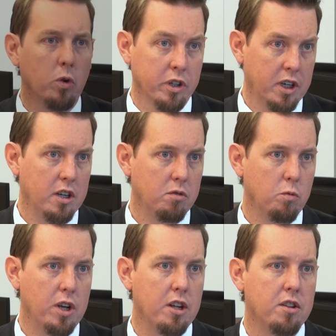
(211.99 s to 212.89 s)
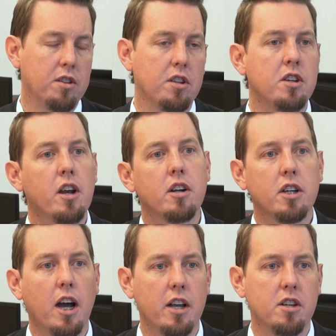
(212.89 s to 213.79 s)
Working with the
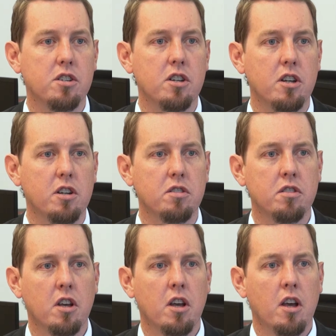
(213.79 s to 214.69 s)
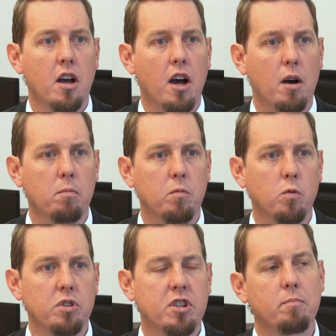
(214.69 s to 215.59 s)
TERACAI engineers
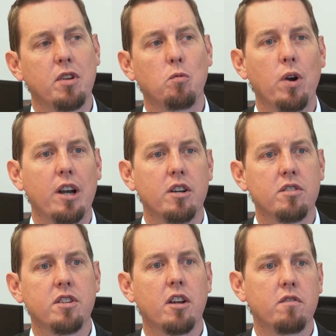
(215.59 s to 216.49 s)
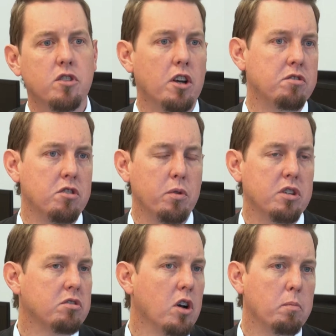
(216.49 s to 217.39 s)
was something where instead of just
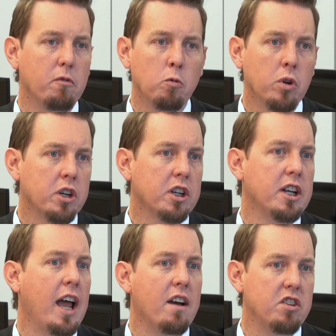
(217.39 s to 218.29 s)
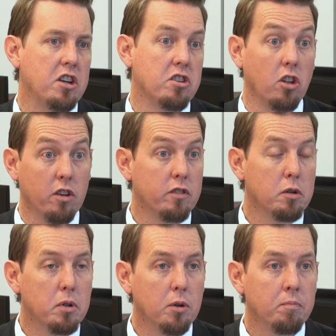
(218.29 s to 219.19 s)
doing a scope of work and having a
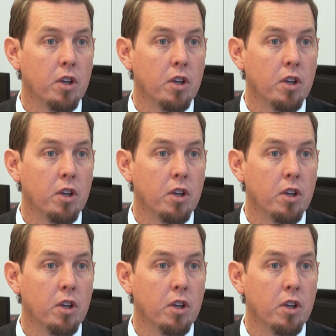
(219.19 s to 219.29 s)
deliverable,